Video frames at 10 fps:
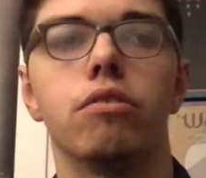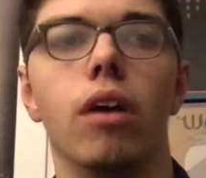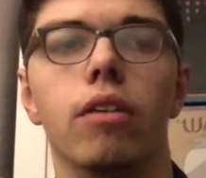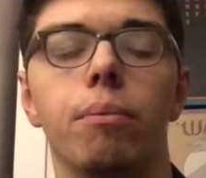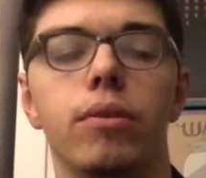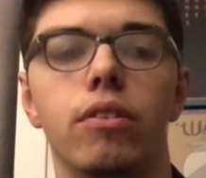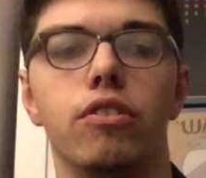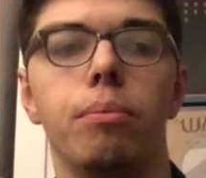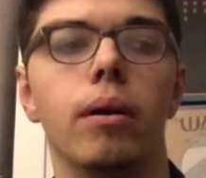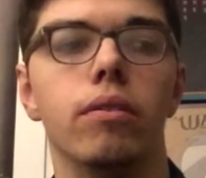other
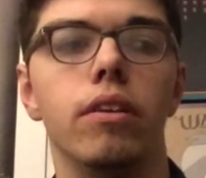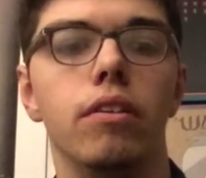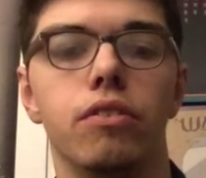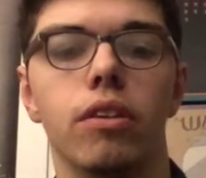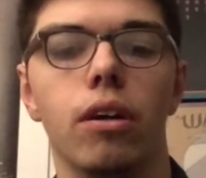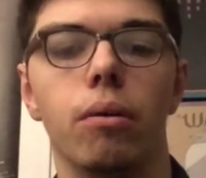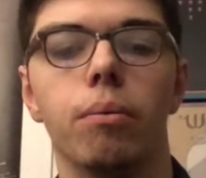disabilities, you know,